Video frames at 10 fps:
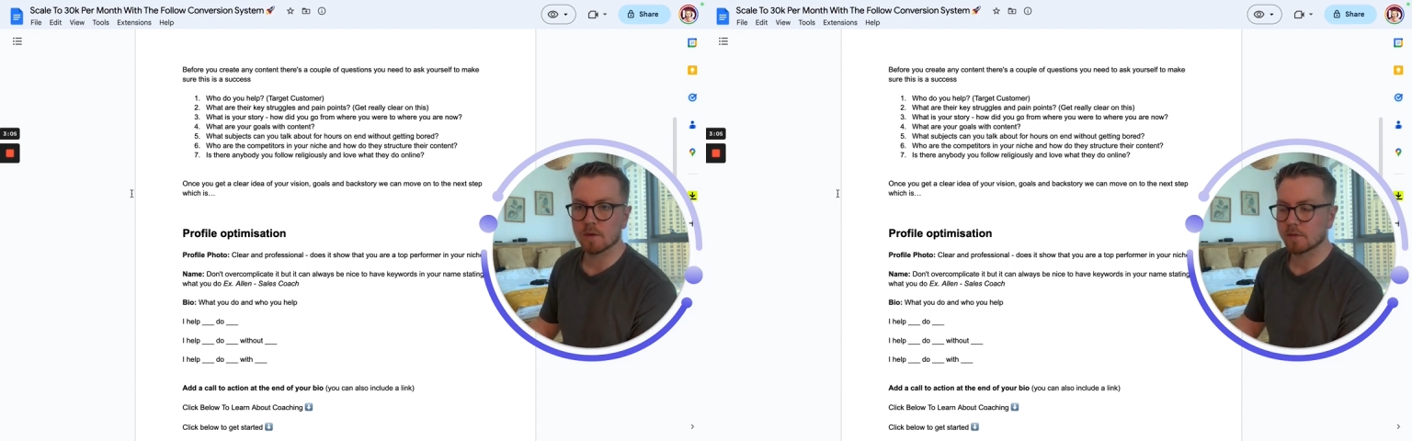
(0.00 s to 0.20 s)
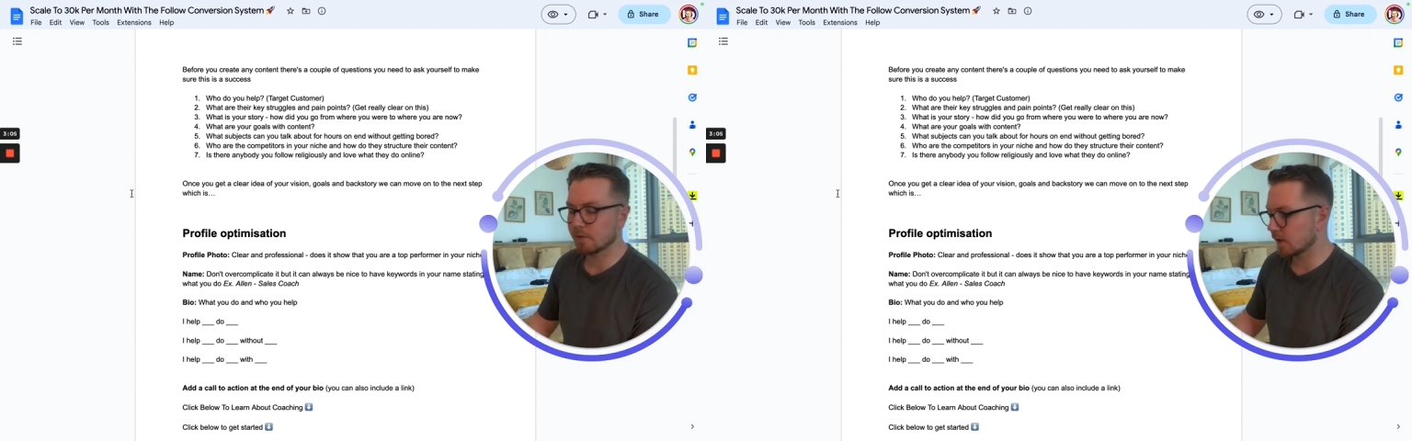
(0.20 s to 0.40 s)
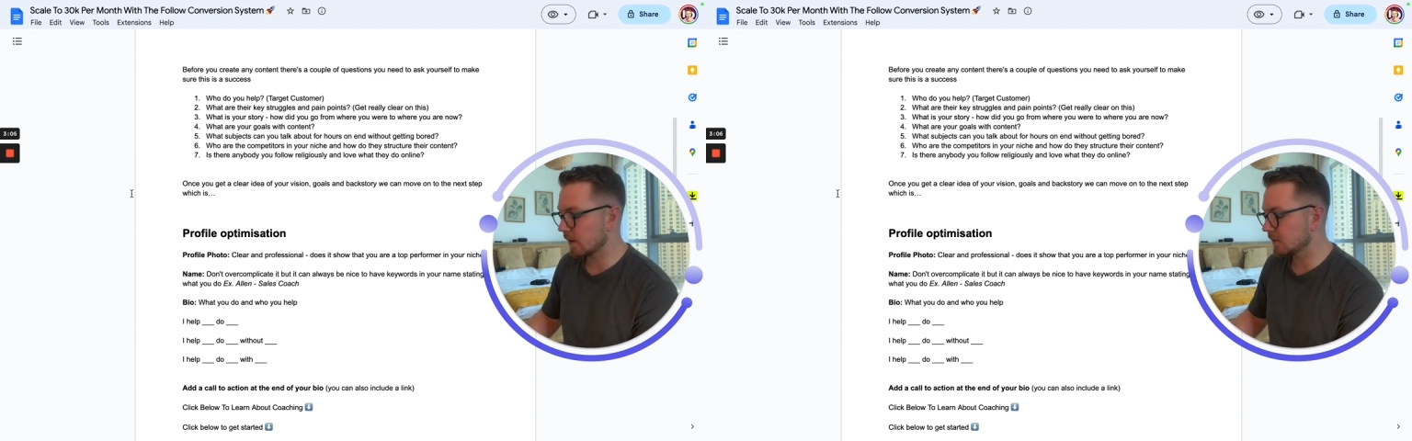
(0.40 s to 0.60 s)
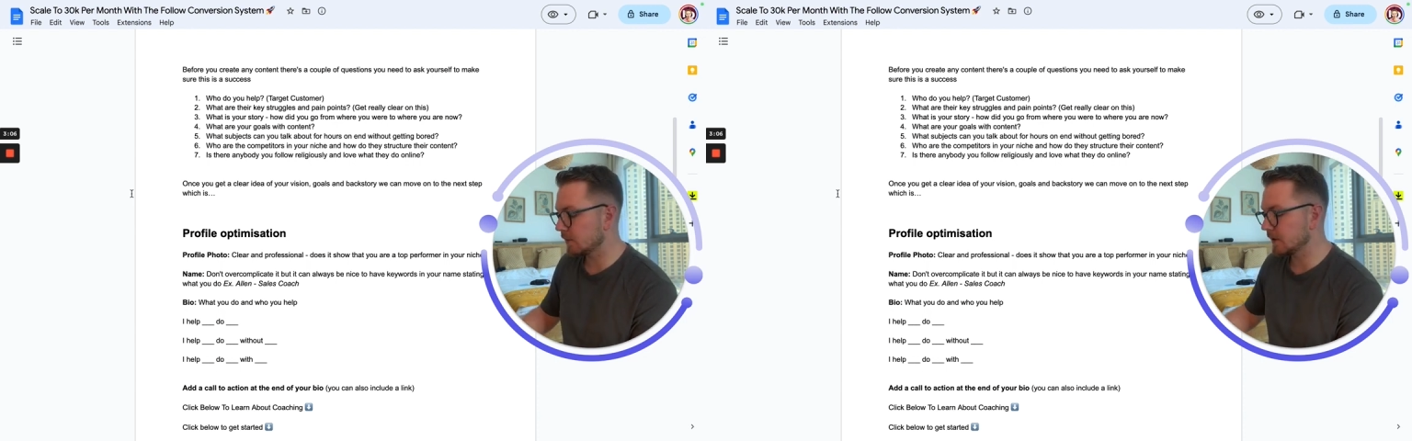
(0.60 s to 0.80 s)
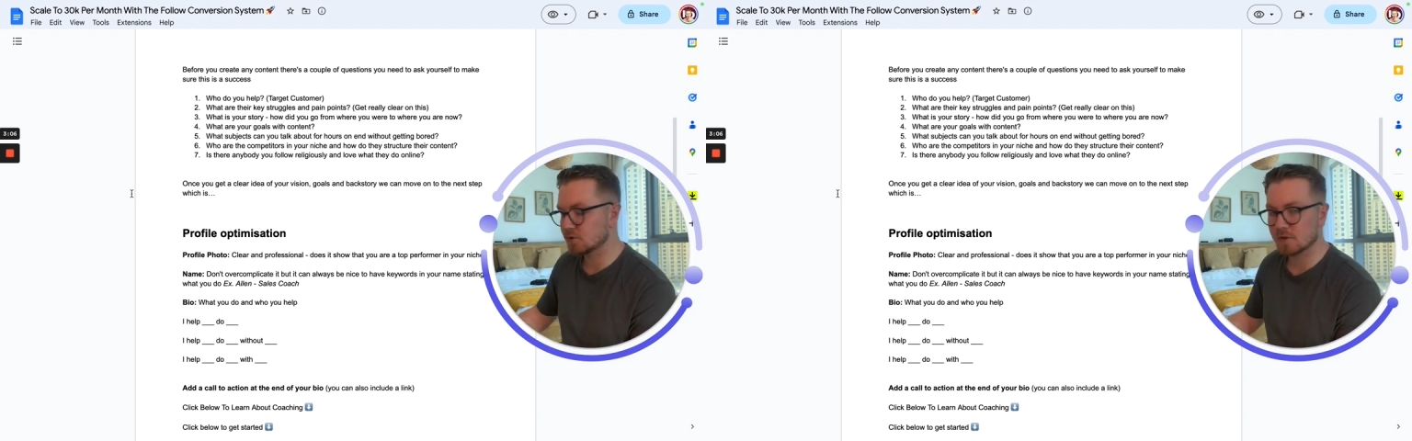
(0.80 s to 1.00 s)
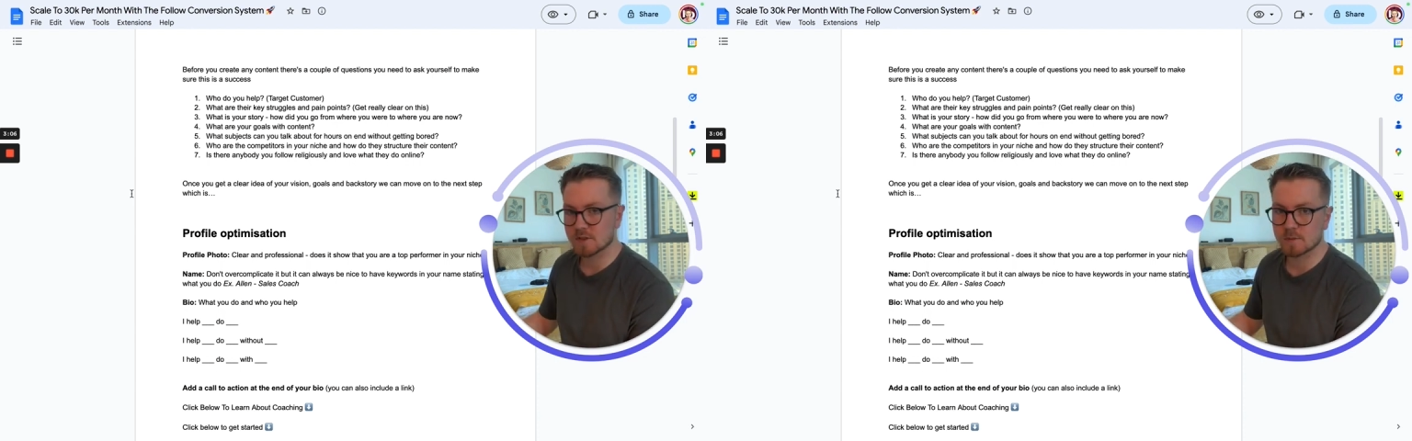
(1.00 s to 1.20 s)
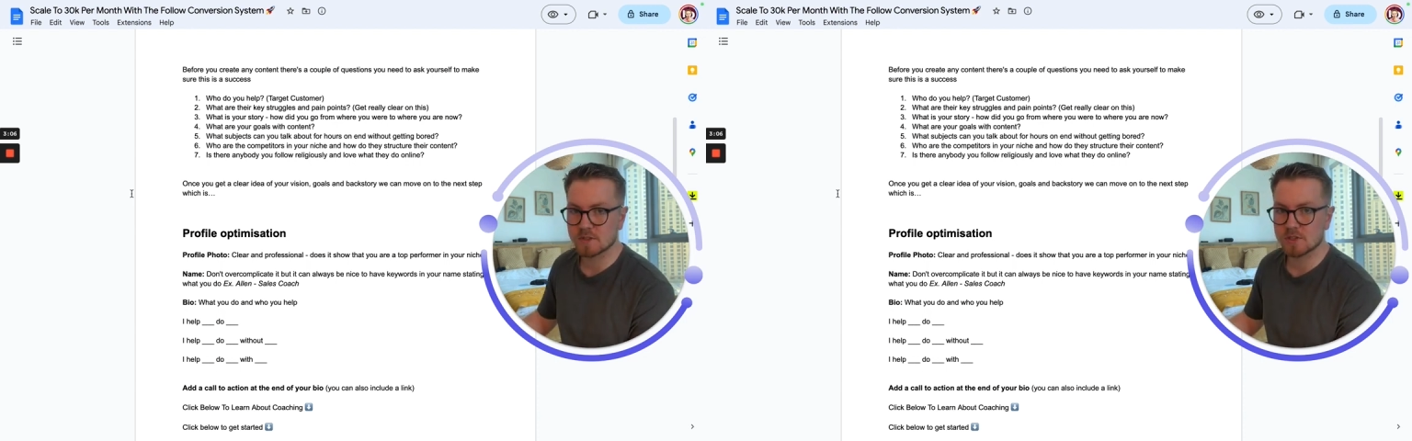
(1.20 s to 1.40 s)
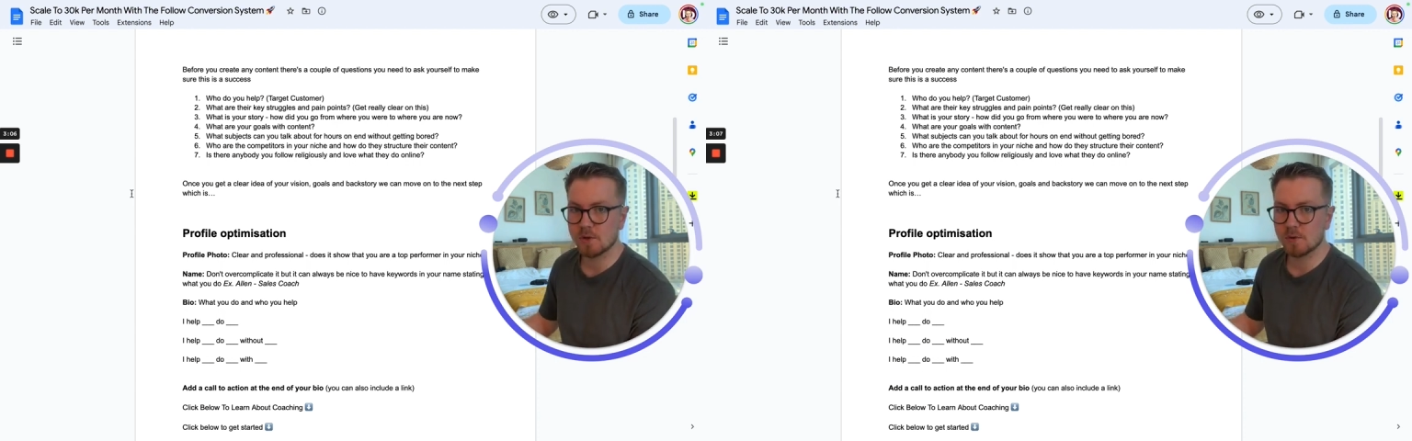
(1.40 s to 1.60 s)
for them to build trust with
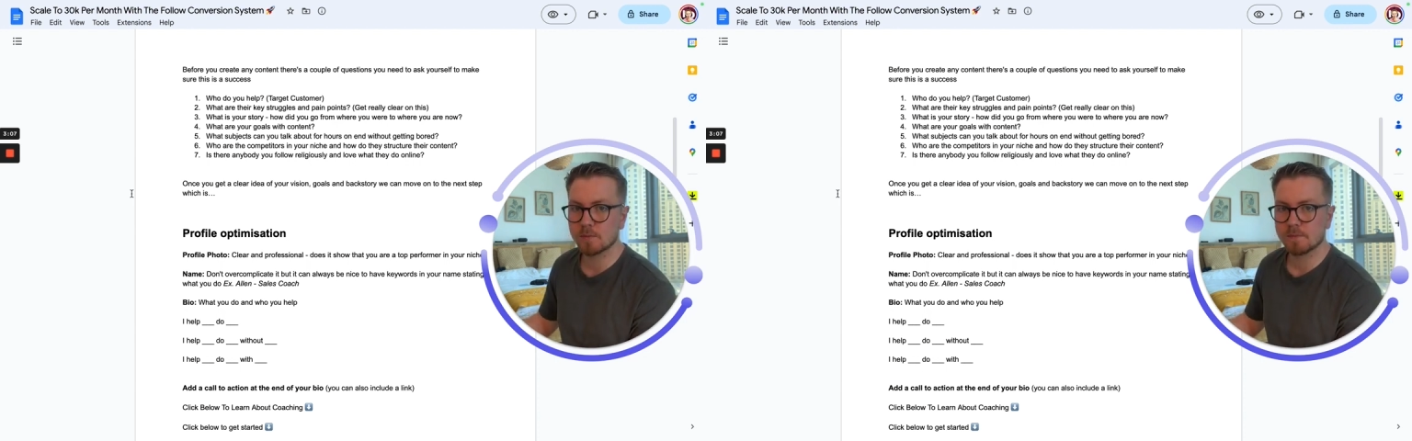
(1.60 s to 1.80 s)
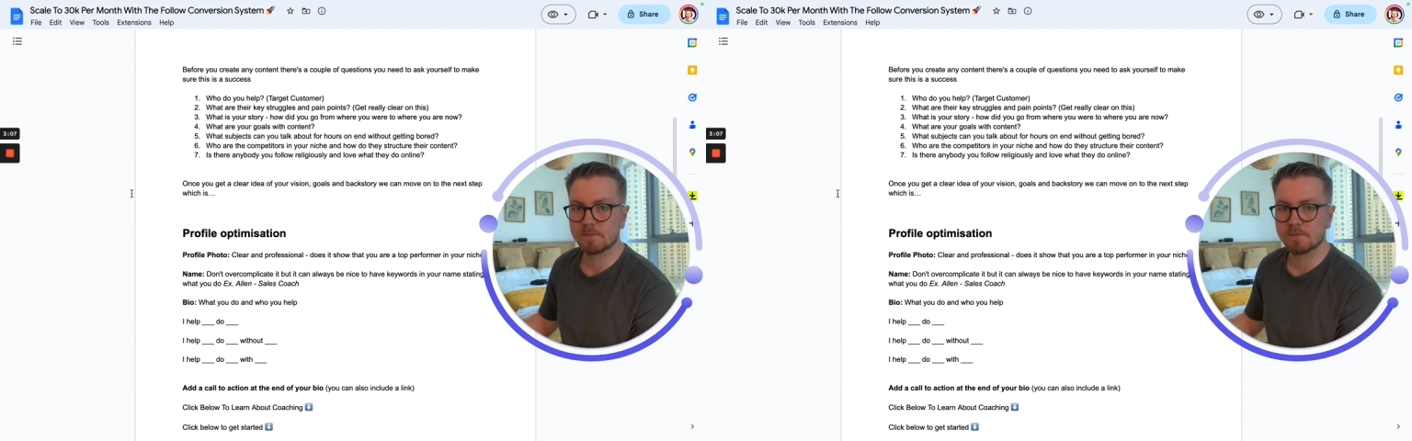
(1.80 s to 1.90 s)
you,